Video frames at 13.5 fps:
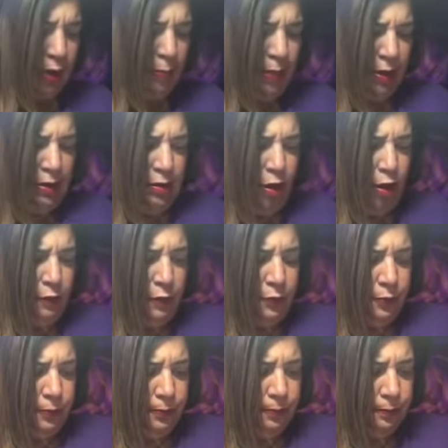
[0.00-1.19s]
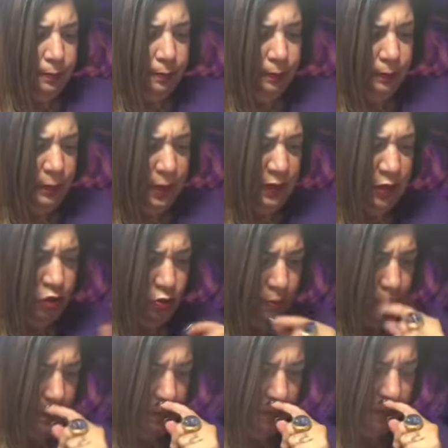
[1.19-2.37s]
about an offer, a, situ
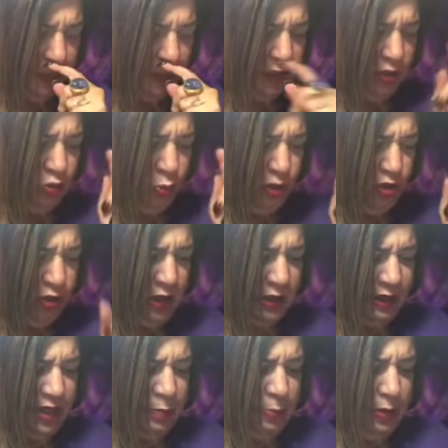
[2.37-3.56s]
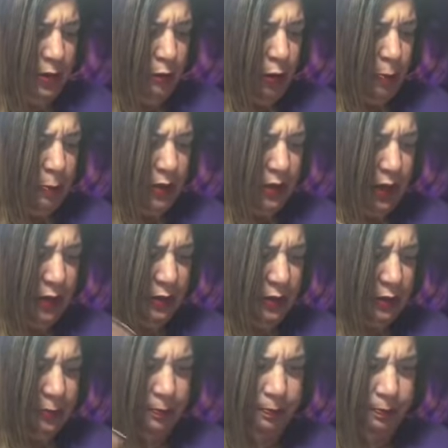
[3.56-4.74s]
a situation that's keeping you up at night.